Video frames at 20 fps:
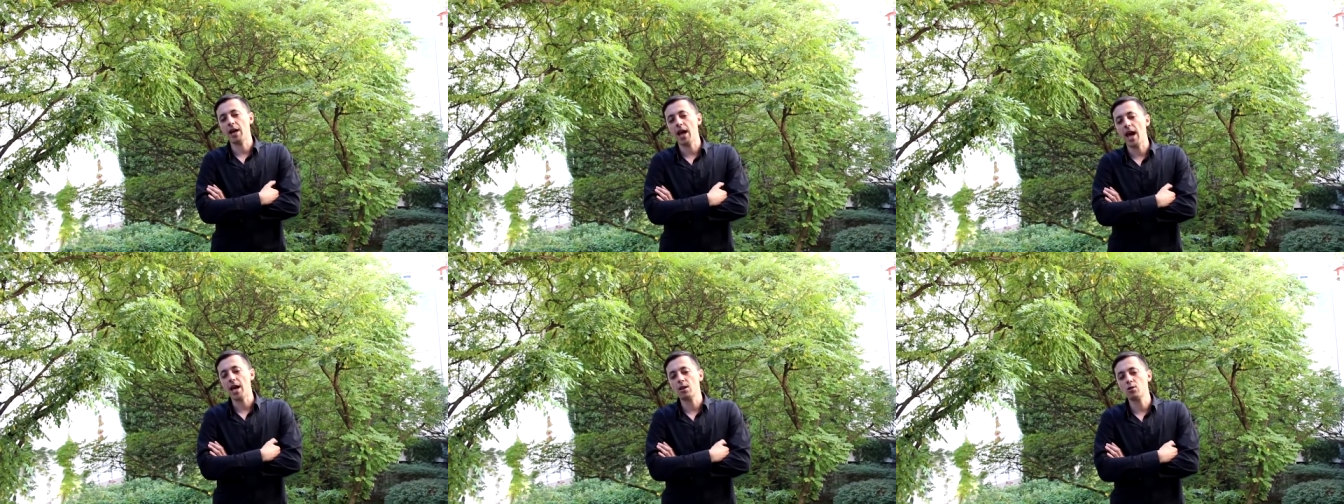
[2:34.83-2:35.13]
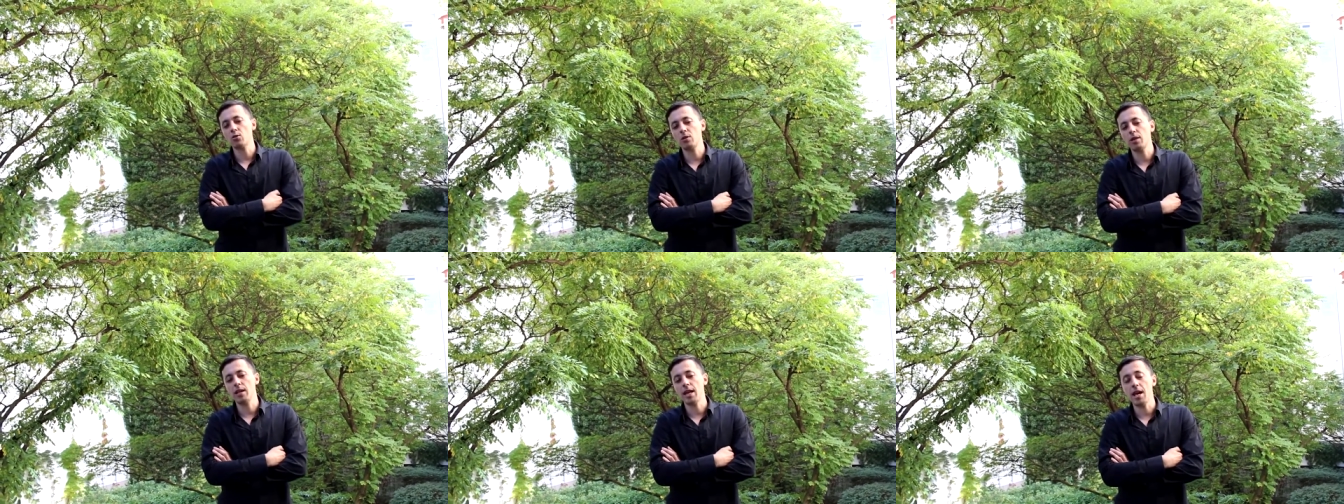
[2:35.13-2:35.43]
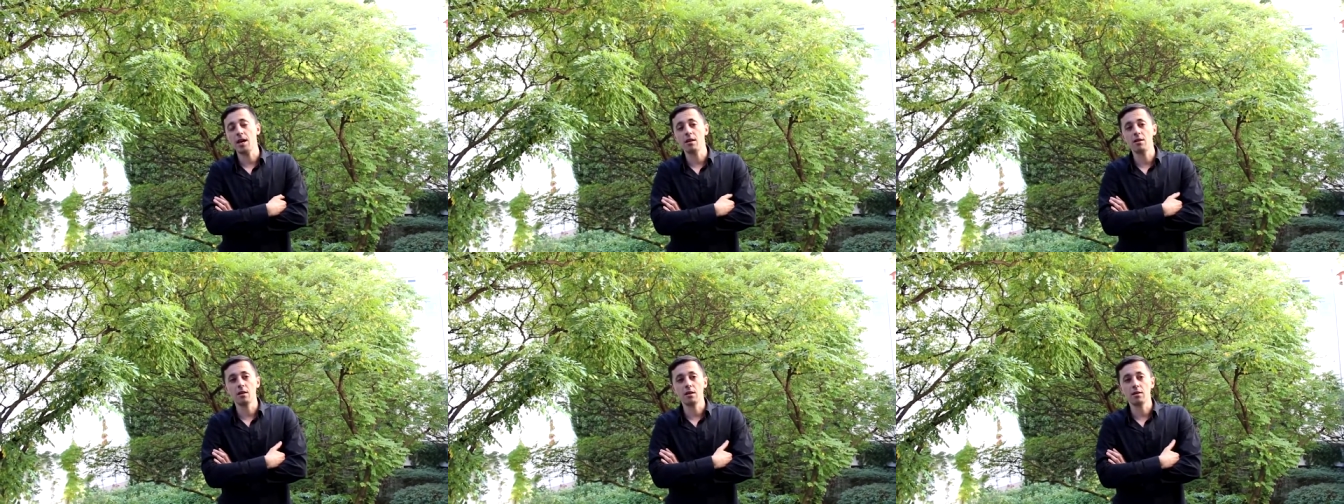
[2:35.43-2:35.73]
but
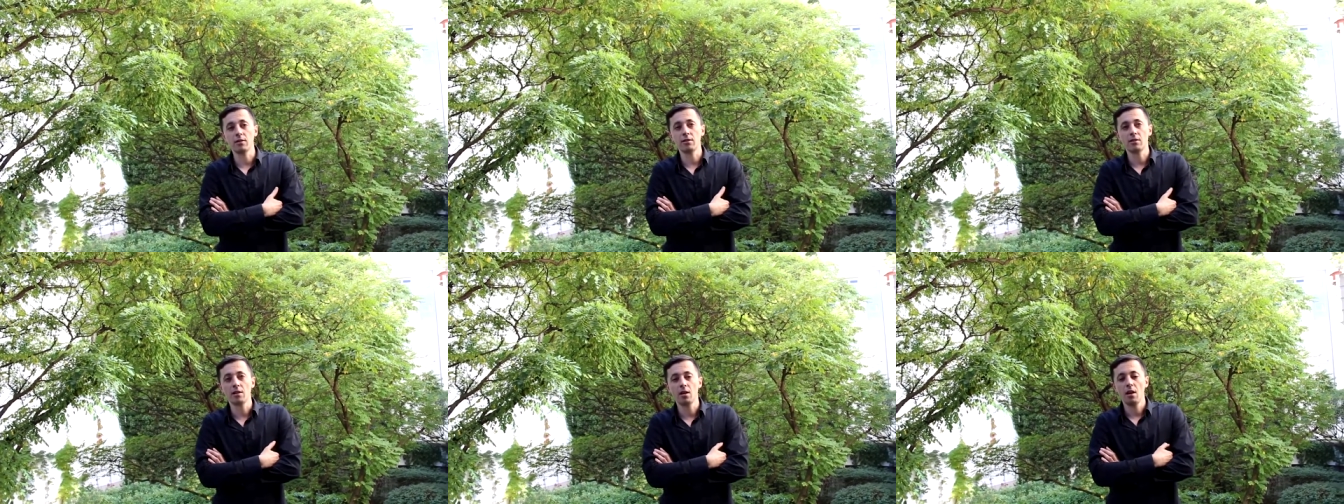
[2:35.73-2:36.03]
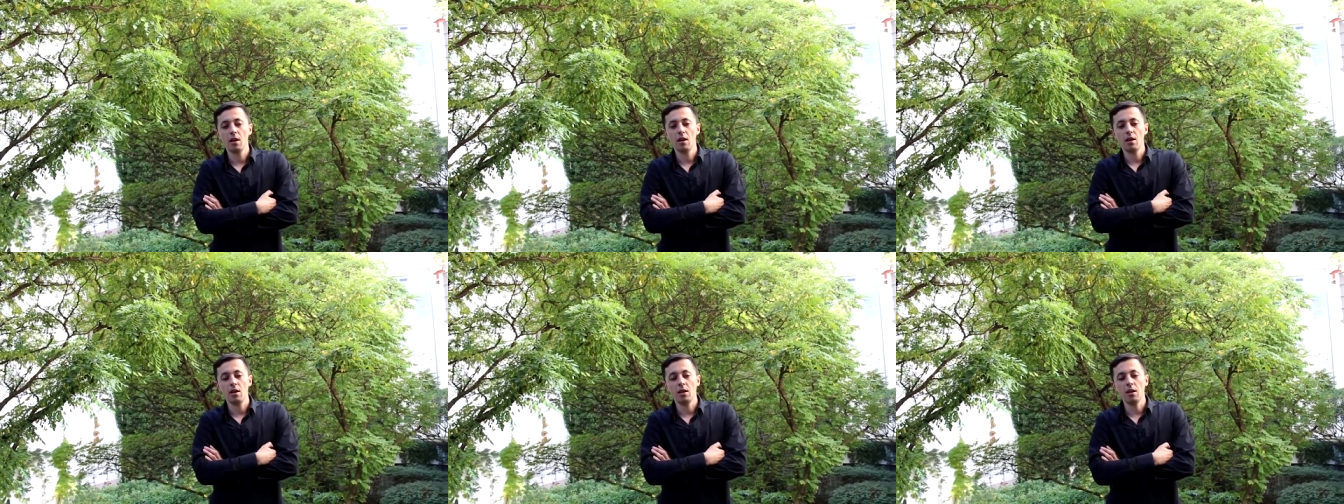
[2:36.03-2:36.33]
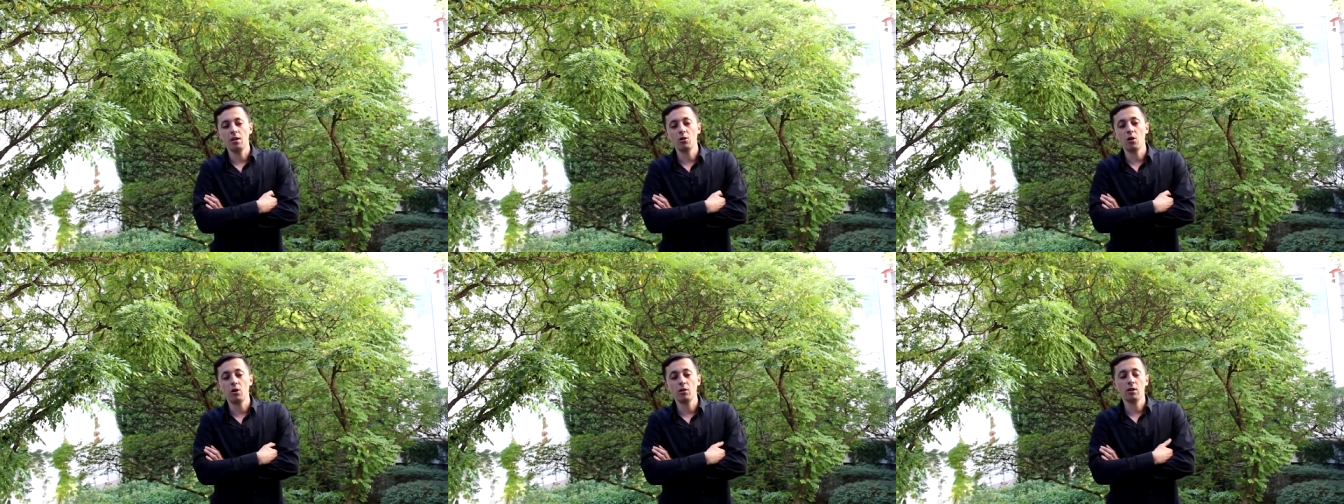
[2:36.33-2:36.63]
actually ethics
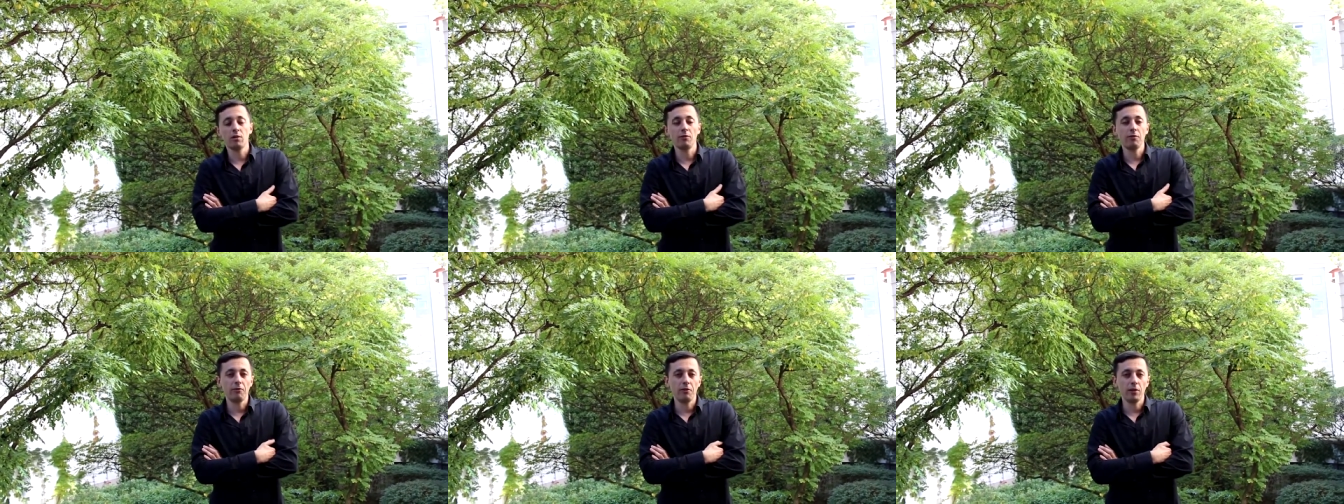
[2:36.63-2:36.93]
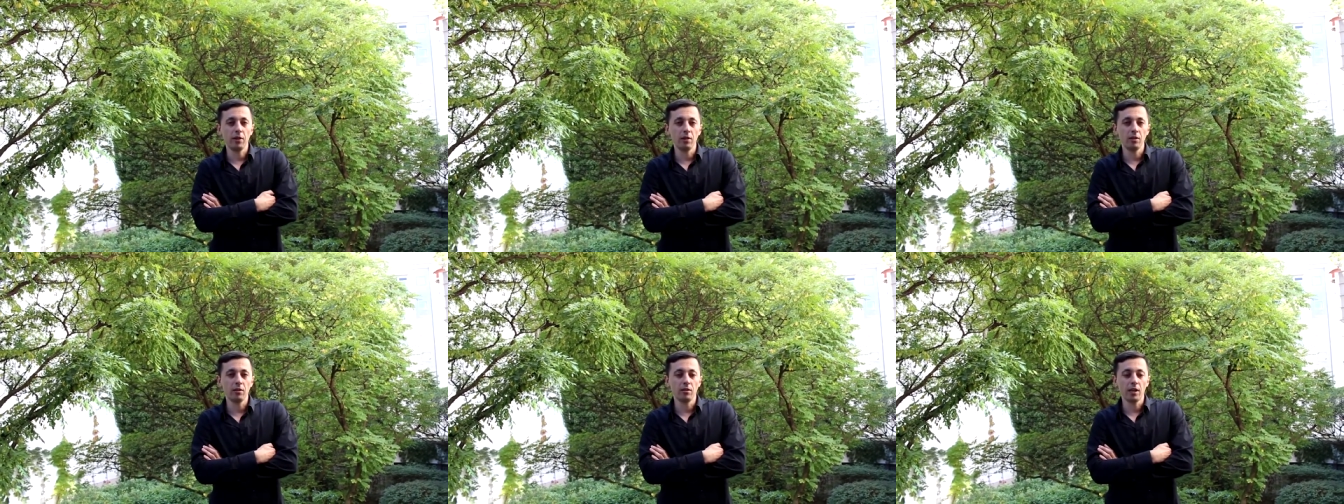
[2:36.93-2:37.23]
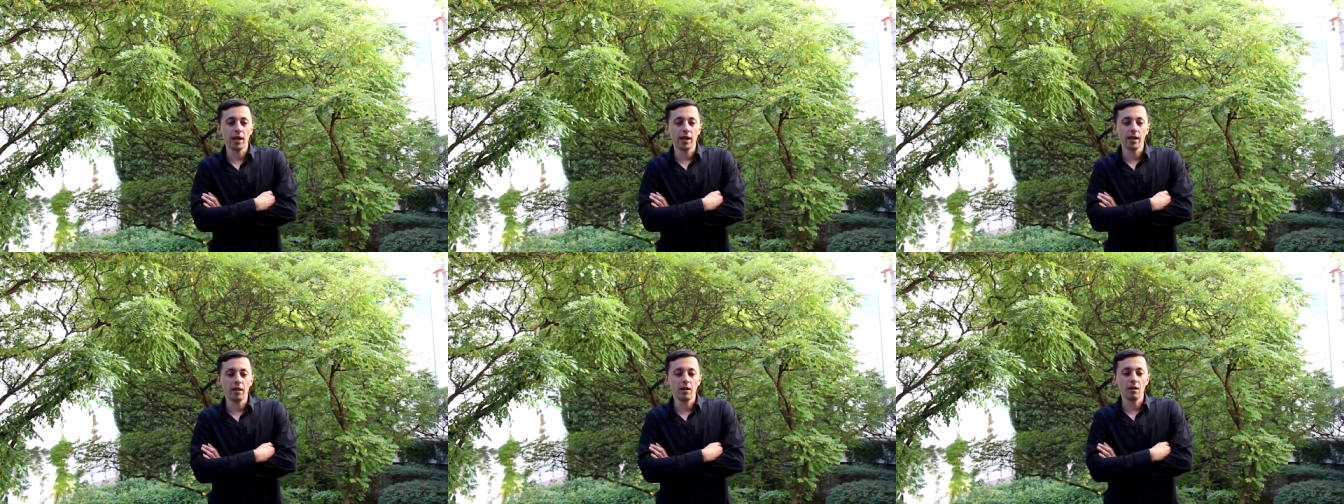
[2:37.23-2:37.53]
in other
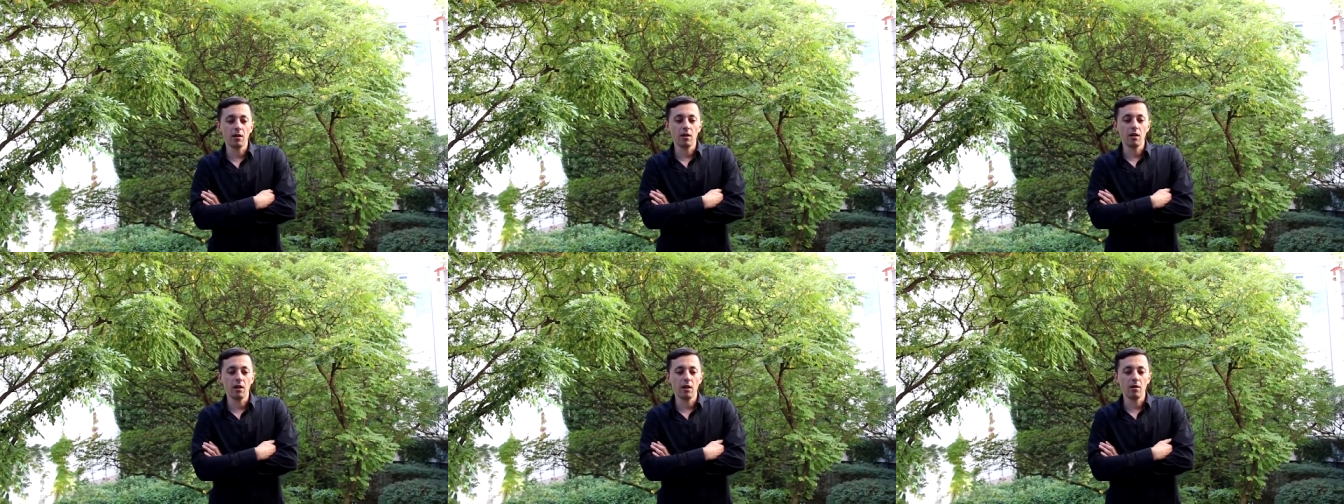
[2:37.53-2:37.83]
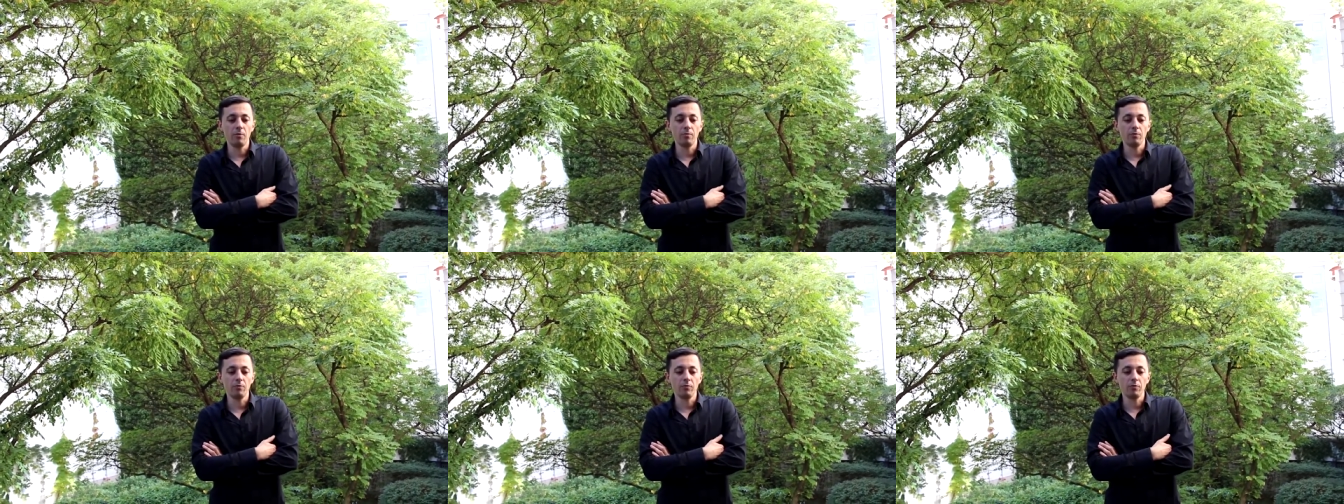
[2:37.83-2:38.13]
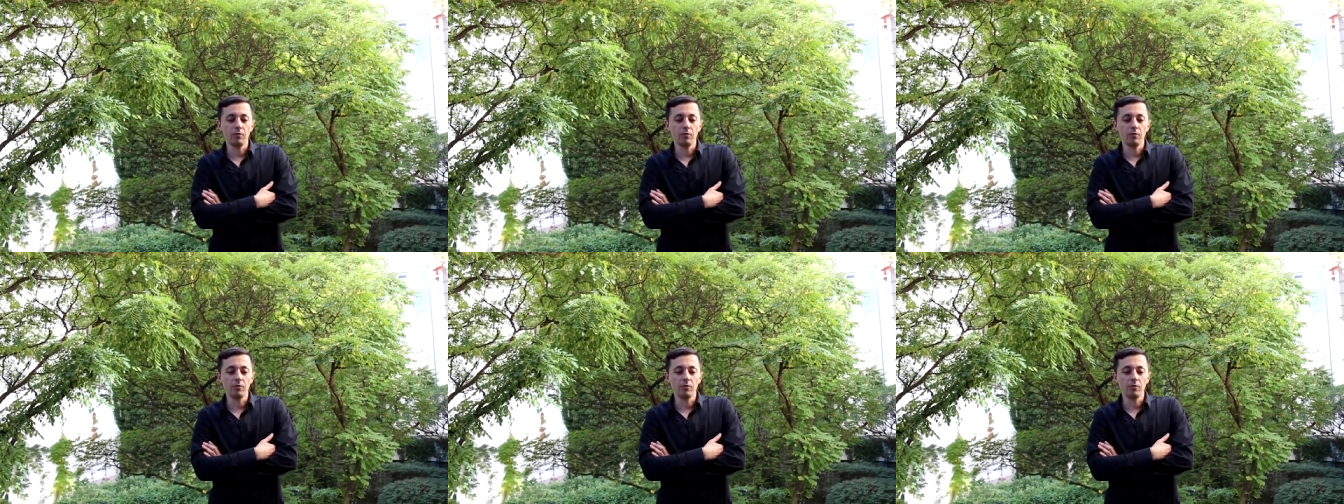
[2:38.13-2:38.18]
field like uh,